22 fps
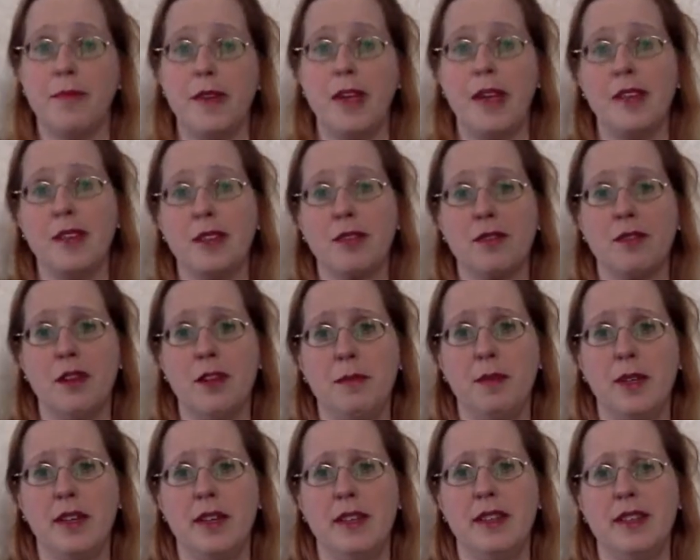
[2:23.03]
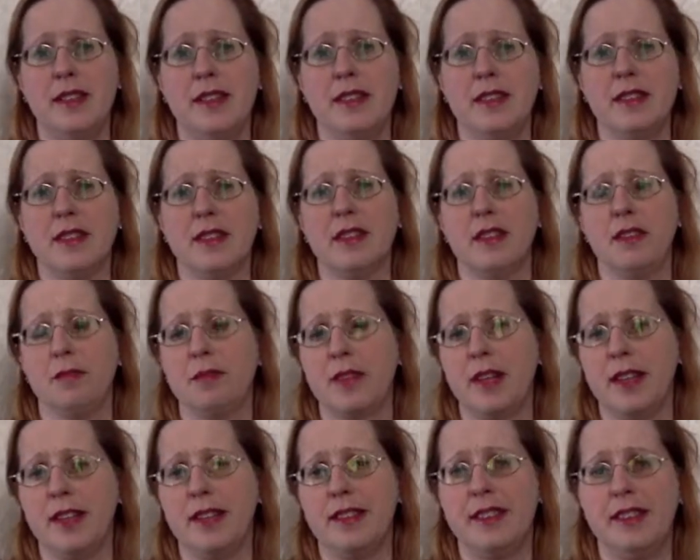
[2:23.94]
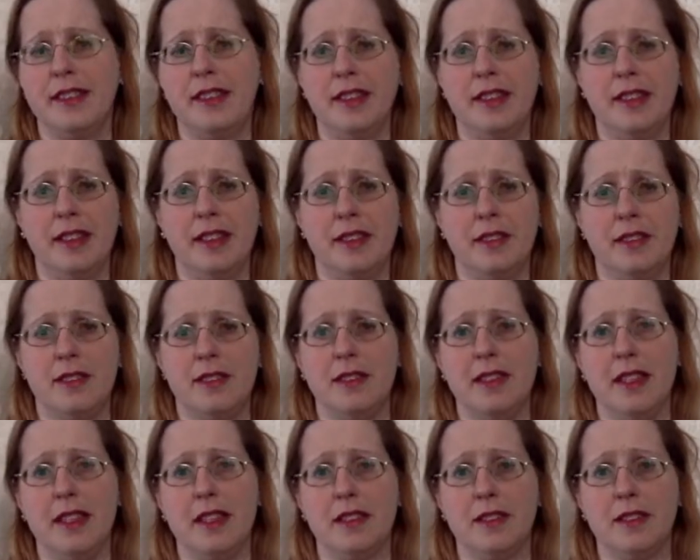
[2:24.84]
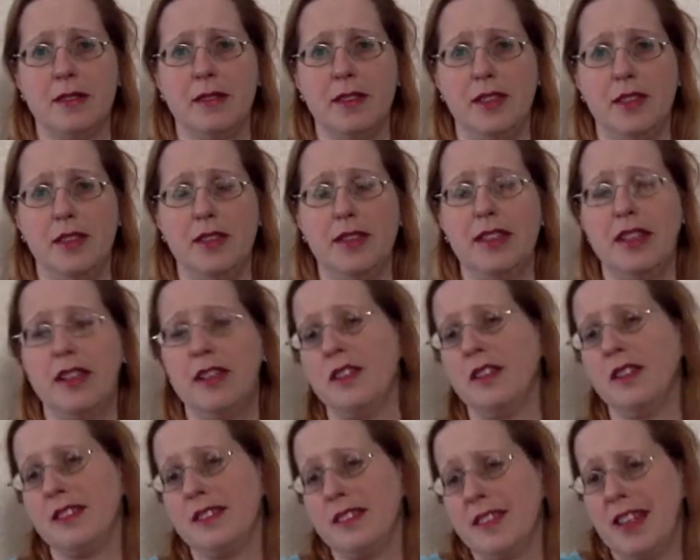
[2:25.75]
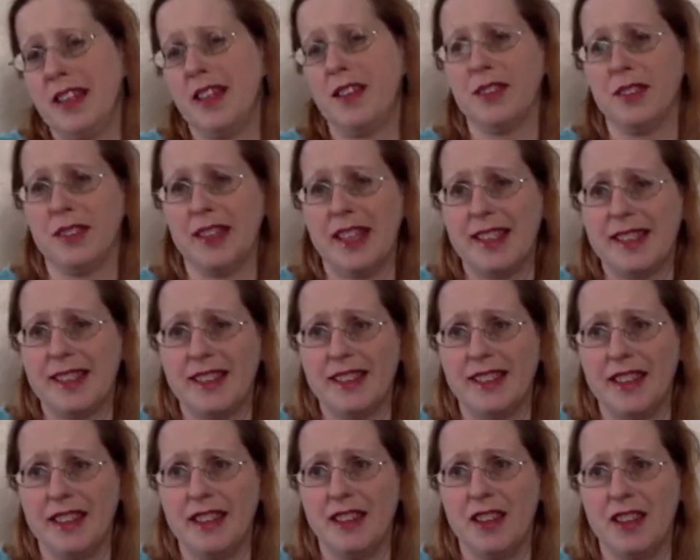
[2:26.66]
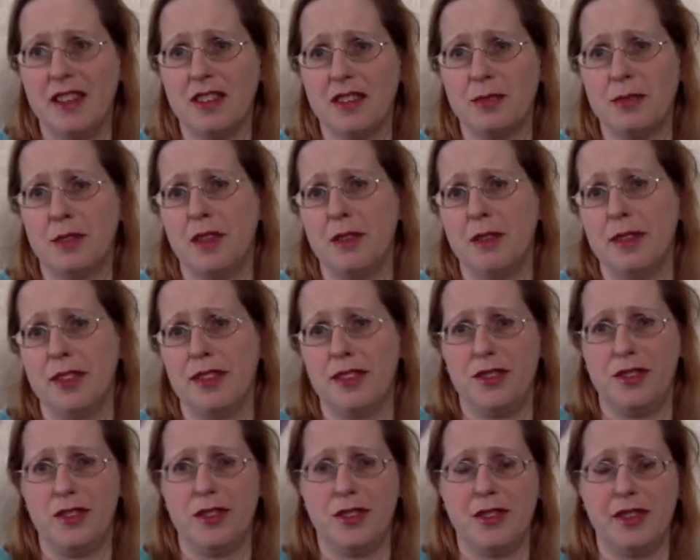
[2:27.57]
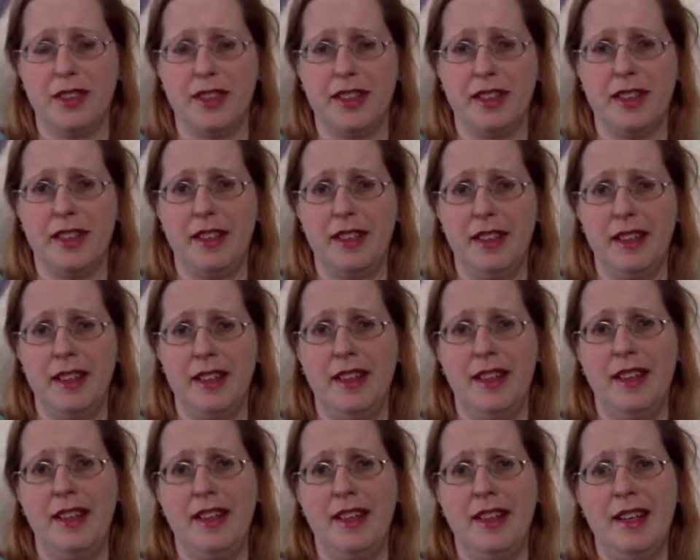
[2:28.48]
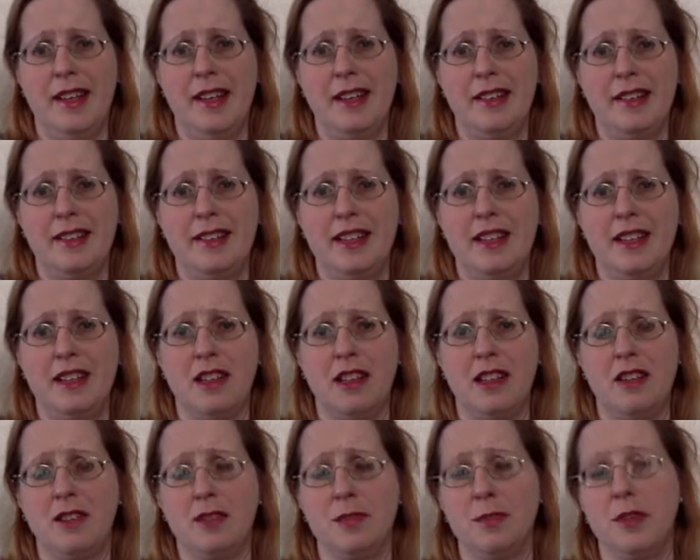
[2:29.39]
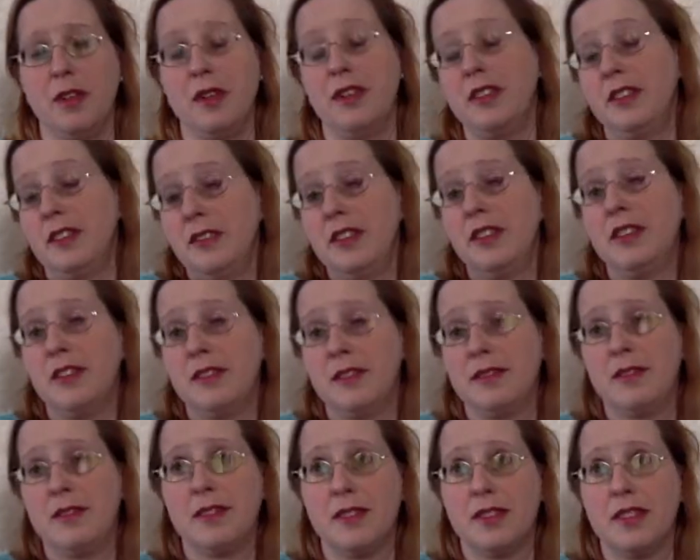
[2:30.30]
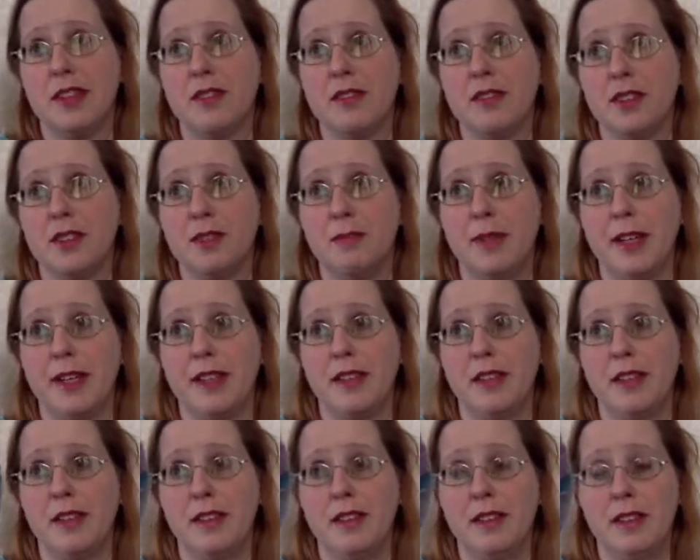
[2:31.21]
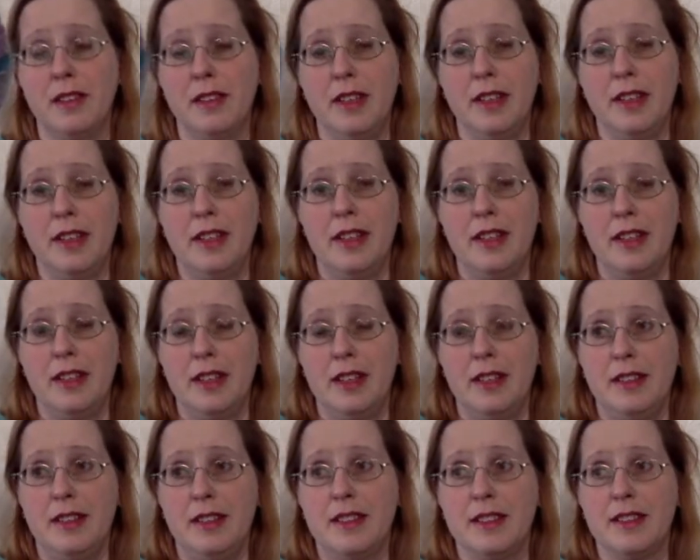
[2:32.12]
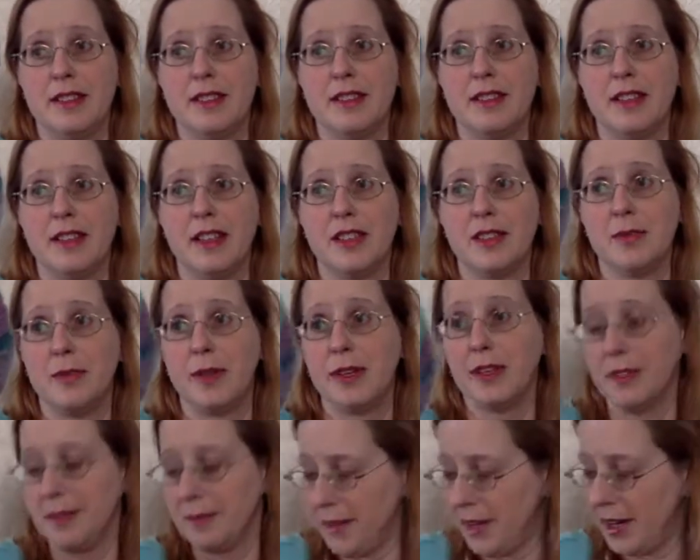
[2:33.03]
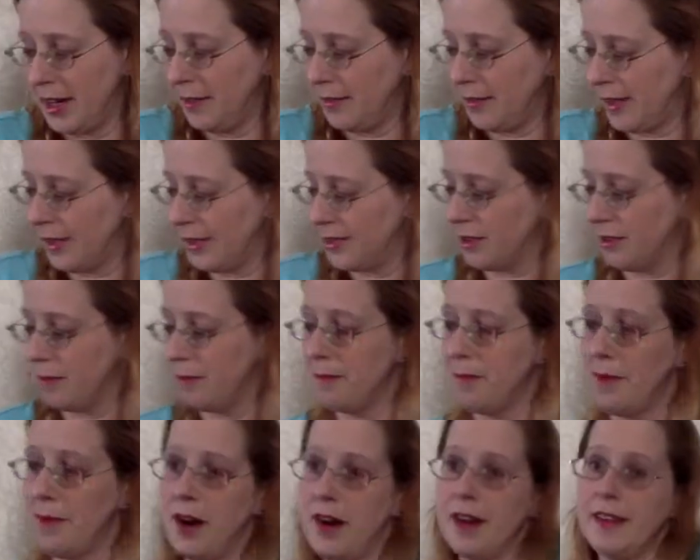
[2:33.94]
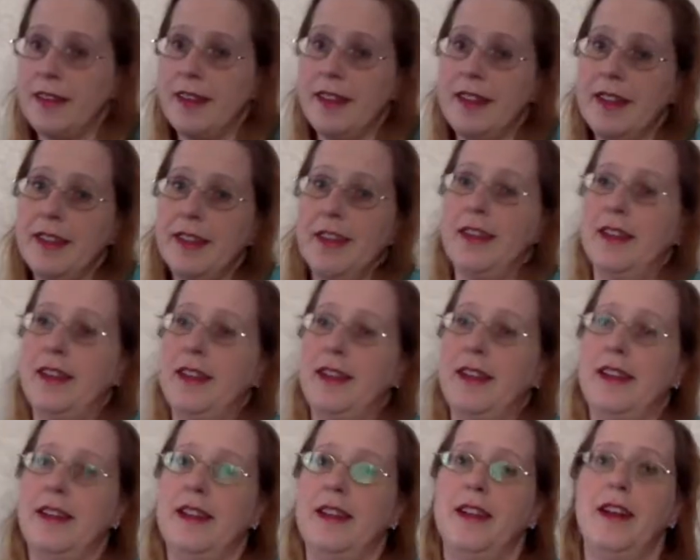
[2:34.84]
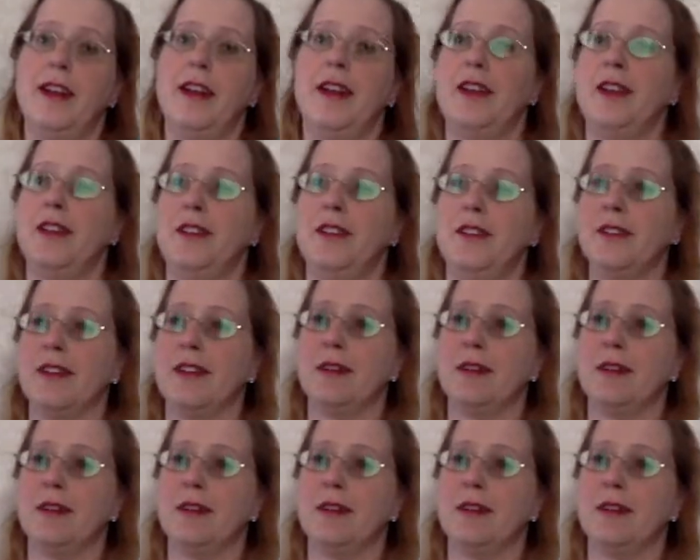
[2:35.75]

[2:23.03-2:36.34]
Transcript: And the chroma is a little pricey. It's, you know, you can get it on sale for less than $10 a wool, but it's usually at least $10 a wool, and you need several to make a decent sized sweater. Anyway, so Margaret, you